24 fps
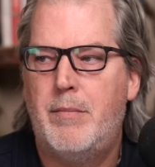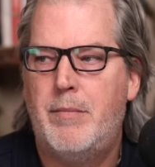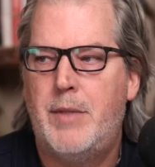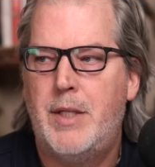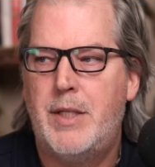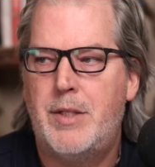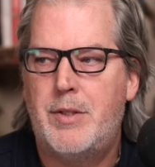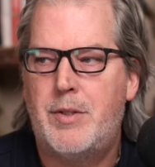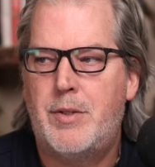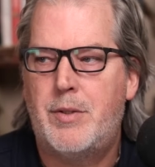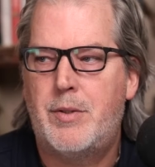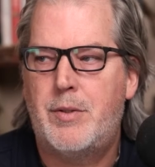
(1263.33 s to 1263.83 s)

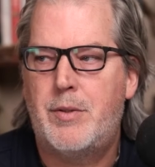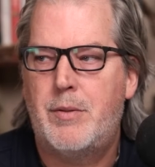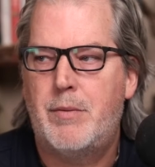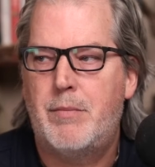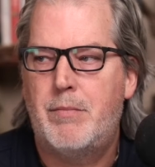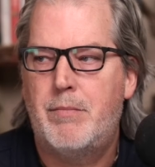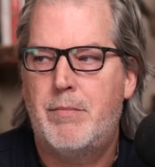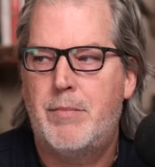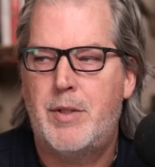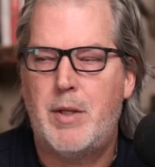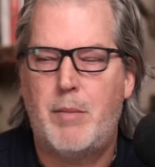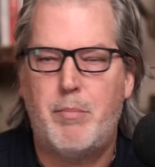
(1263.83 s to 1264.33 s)
this,
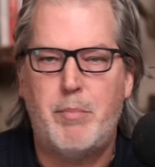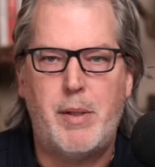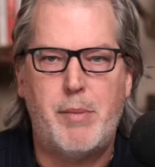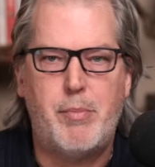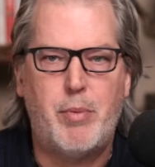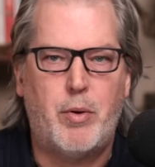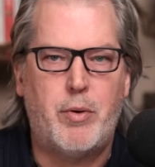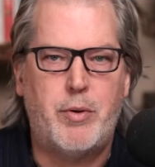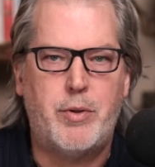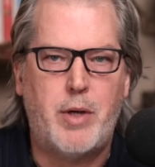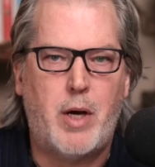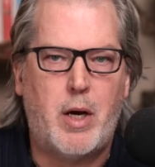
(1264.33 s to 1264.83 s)
some
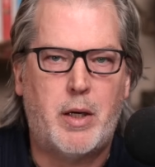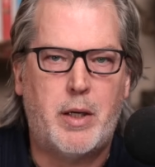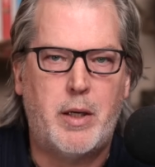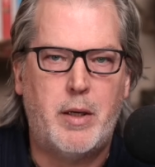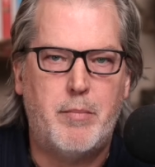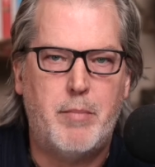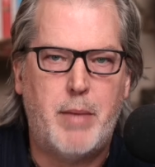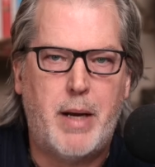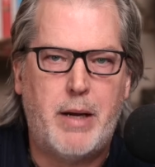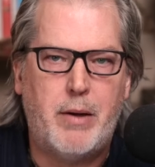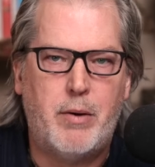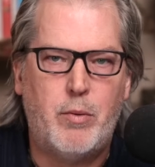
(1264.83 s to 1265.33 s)
people are talking
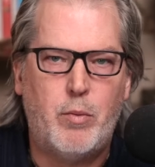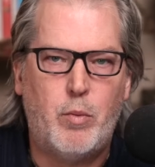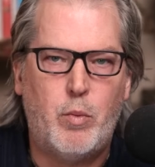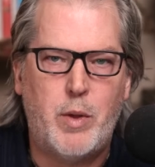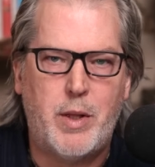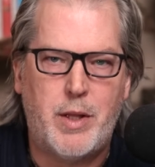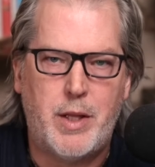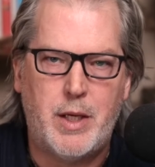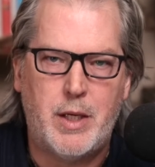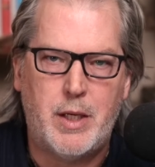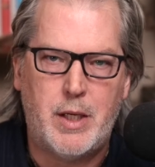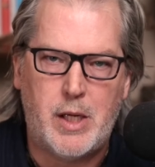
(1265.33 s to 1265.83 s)
about
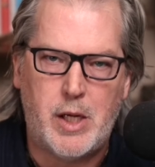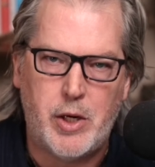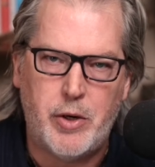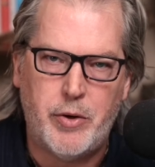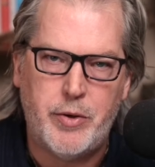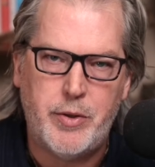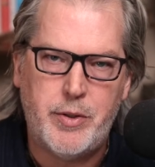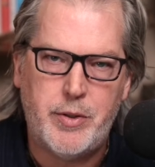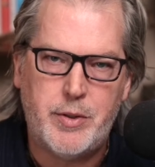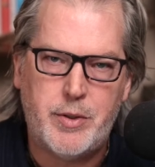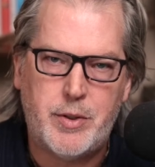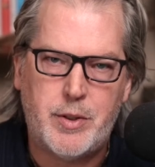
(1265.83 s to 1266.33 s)
within
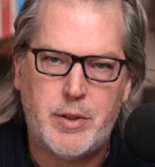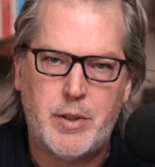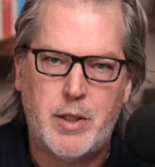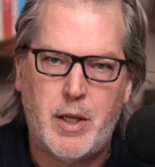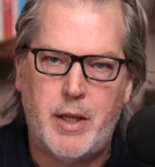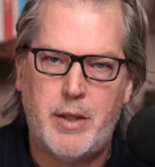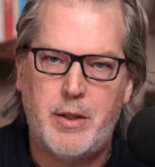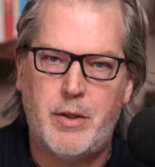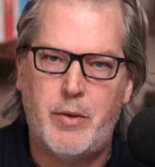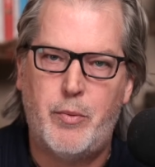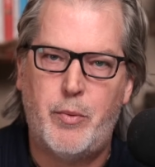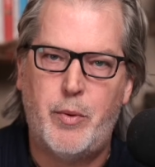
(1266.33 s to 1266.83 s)
years.
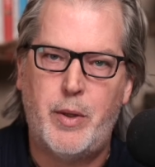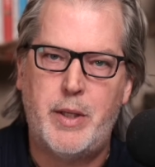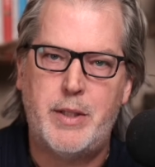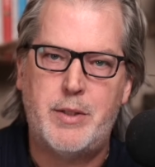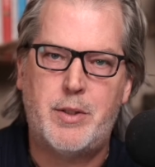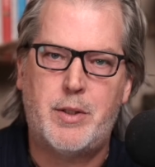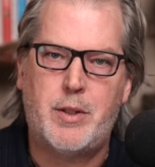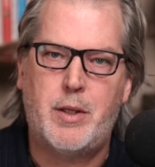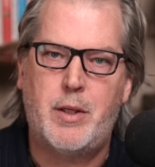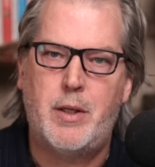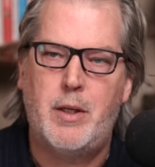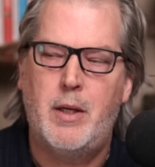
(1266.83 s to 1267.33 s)
And the
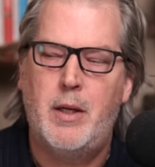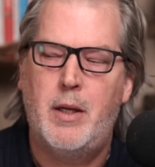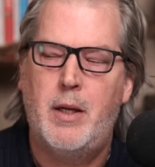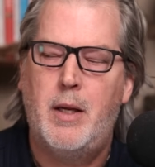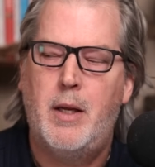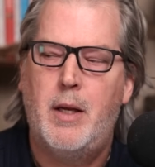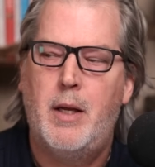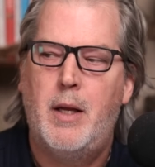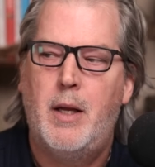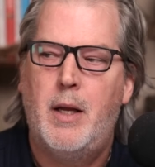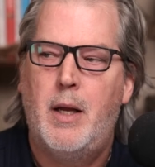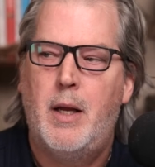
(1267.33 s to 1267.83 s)
risk
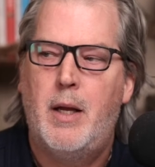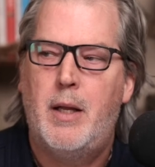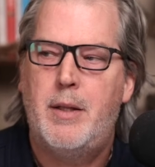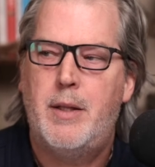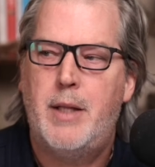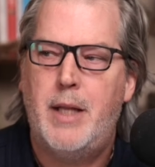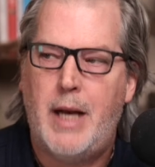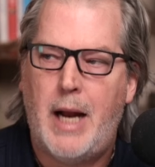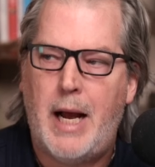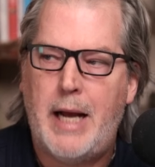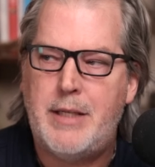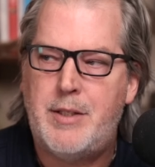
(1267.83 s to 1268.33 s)

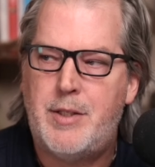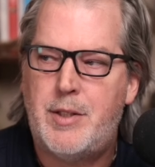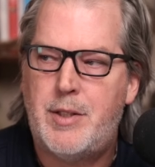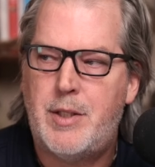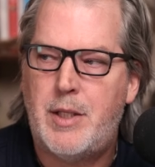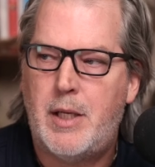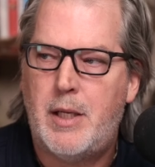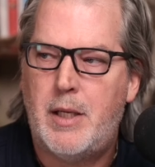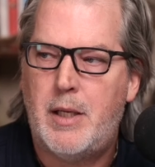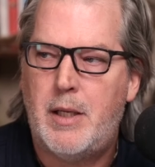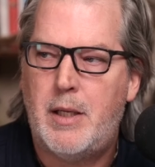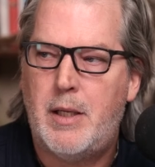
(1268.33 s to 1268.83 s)
that I
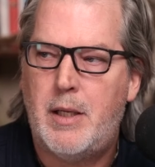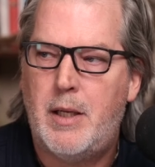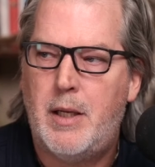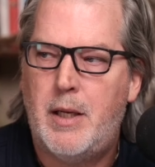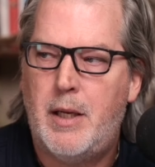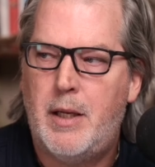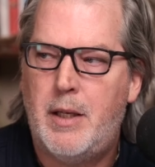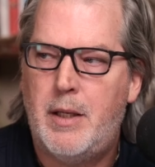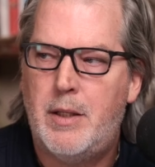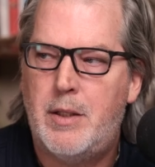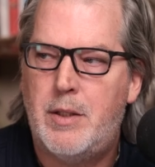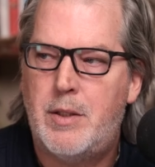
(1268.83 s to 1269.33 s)
see
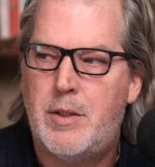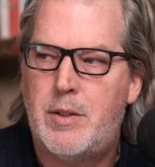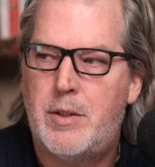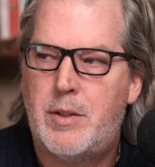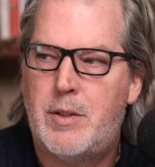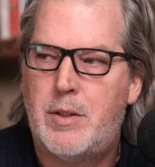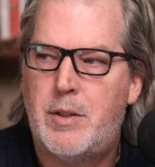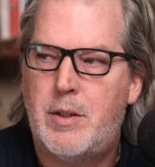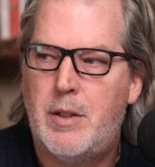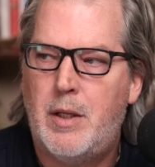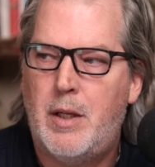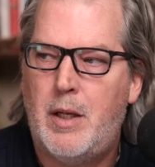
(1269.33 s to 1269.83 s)

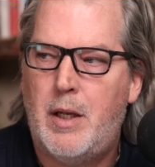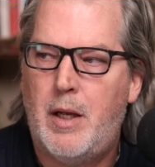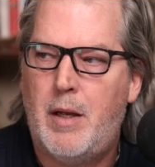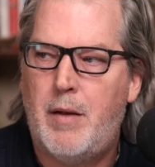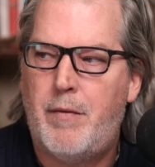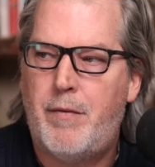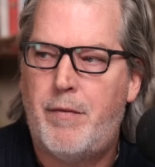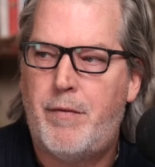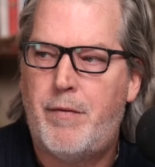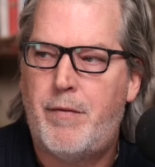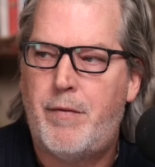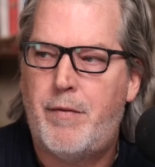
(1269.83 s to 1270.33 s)
is
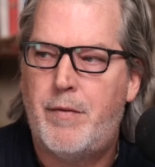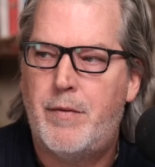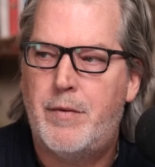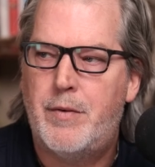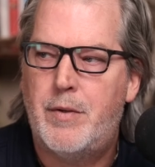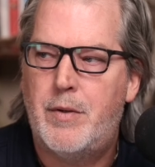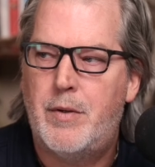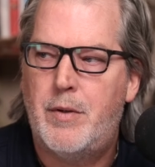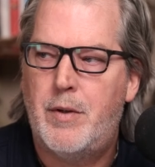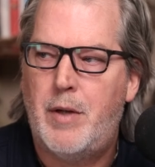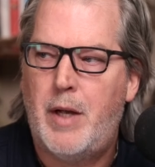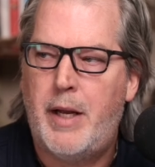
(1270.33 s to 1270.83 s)
if,
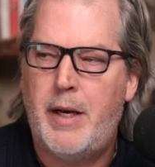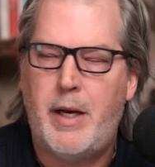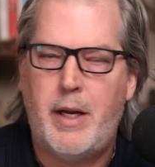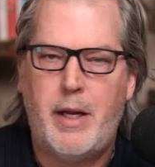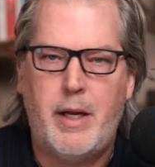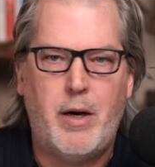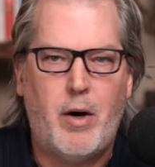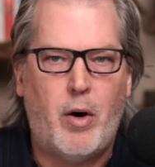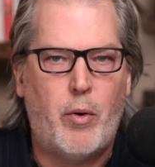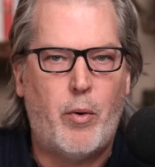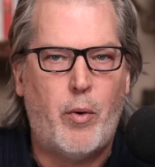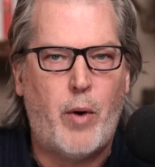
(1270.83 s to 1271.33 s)
and
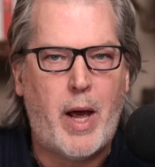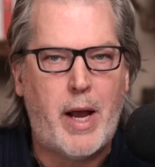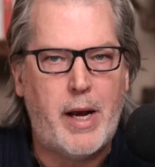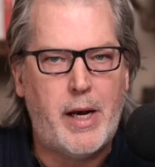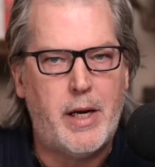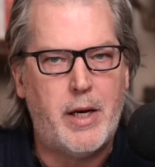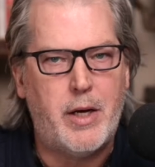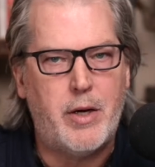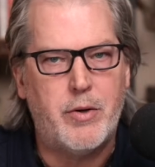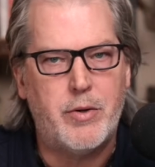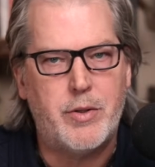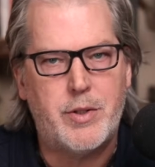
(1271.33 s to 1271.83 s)

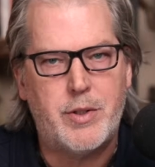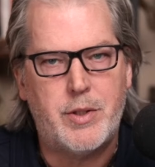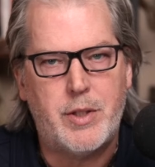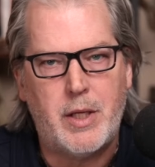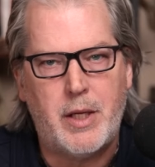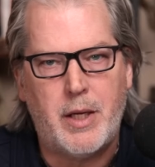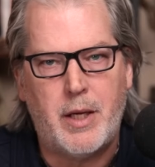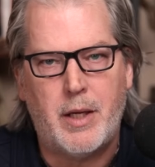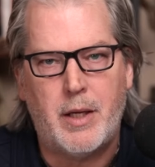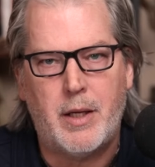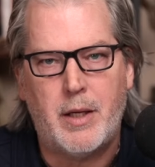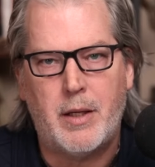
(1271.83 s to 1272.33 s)
already you're
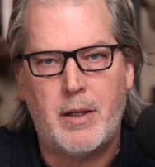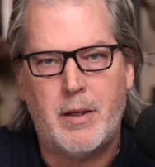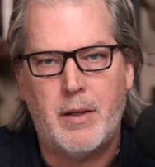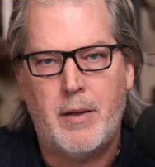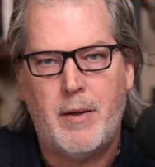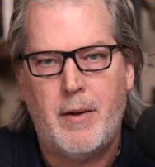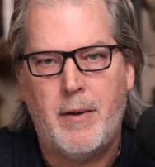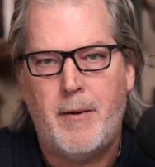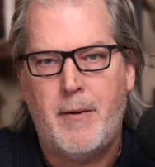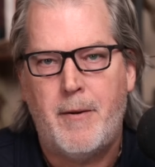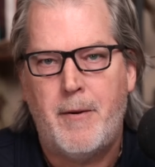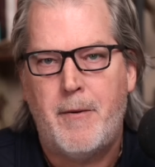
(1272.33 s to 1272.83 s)
seeing
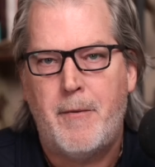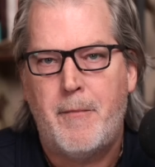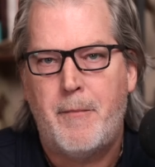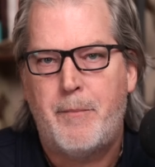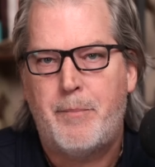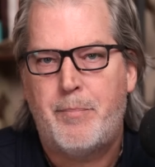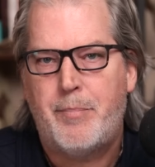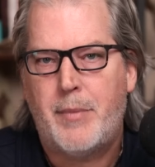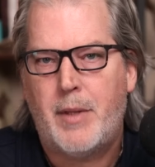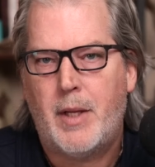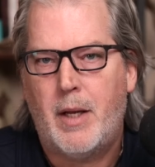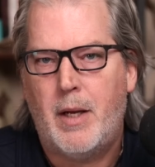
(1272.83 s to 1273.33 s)

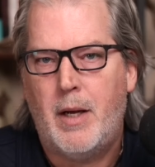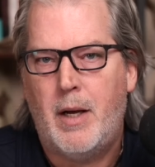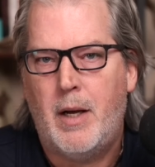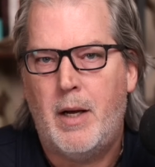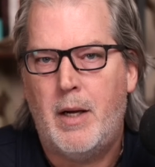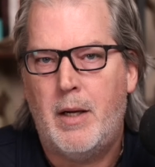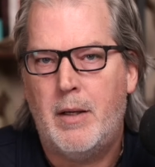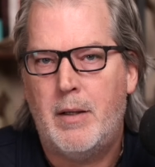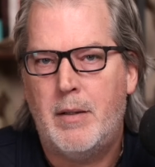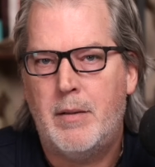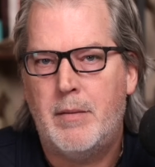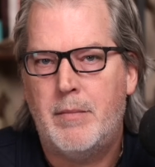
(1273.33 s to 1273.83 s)

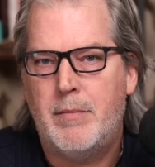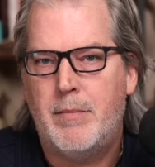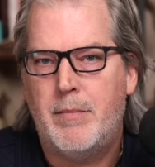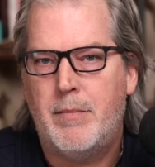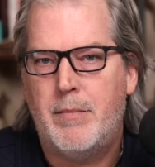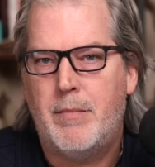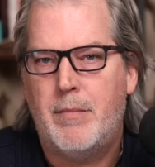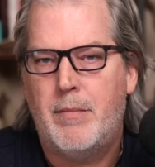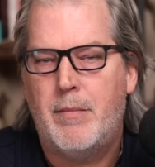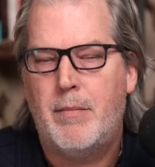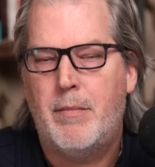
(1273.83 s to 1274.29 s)
um,